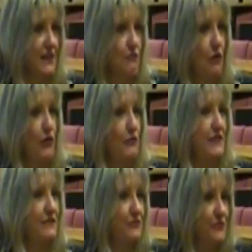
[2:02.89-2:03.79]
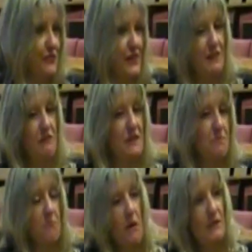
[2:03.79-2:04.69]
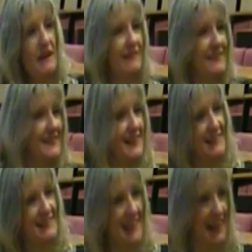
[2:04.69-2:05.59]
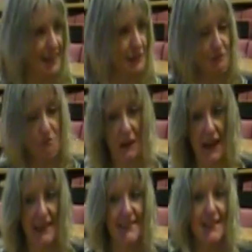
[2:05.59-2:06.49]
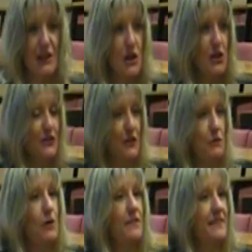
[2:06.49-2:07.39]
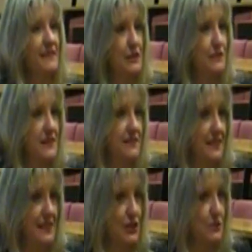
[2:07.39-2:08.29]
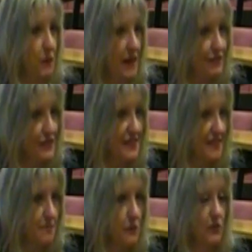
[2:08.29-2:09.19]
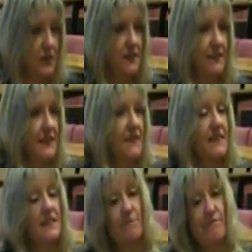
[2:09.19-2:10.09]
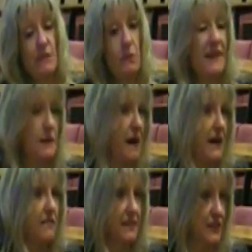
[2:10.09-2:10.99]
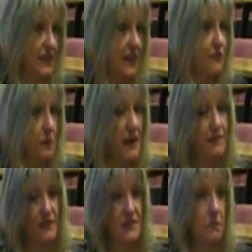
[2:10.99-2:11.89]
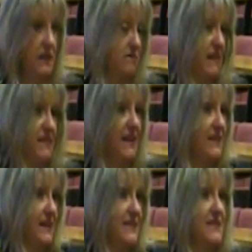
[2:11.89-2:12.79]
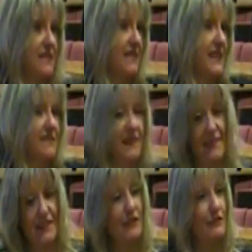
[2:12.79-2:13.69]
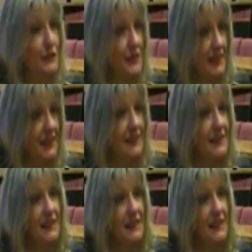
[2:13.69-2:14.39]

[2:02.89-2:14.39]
rather inferior Motel 6 kind of place. So the one serves a delicious breakfast in the morning and the other, you wake up hungry and you'd love breakfast, but unlucky, sorry, no food here.